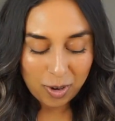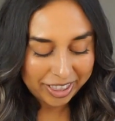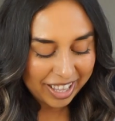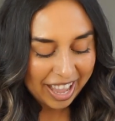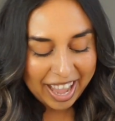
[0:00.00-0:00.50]

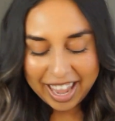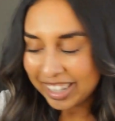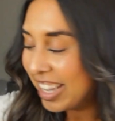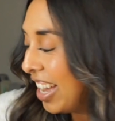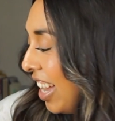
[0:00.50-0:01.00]
what the
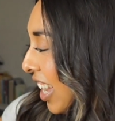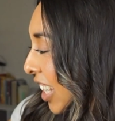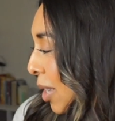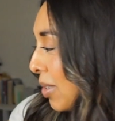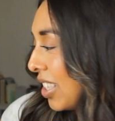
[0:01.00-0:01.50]
heck?
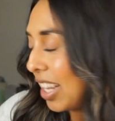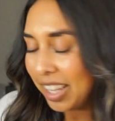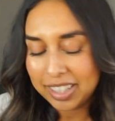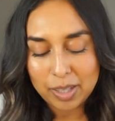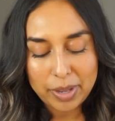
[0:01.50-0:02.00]
It keeps
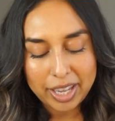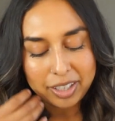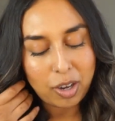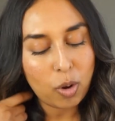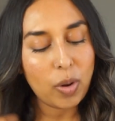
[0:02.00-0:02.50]
sticking to
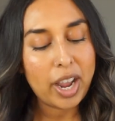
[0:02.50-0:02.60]
me, go